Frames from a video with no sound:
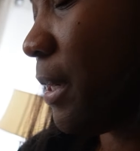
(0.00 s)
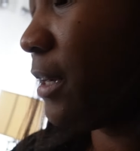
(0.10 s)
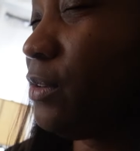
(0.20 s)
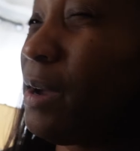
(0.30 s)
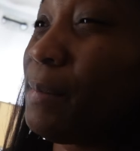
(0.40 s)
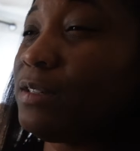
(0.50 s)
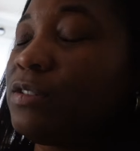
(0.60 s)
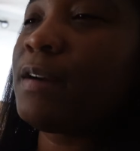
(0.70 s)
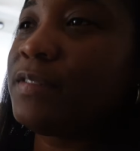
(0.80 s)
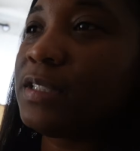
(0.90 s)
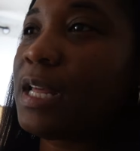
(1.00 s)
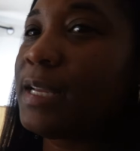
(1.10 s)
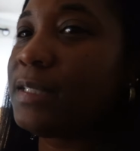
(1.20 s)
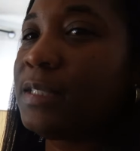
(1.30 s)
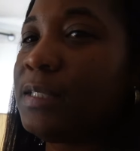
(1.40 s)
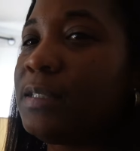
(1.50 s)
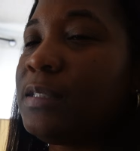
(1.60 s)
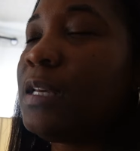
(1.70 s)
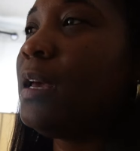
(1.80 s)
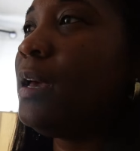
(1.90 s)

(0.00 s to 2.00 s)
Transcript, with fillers: but I do have my driver's license,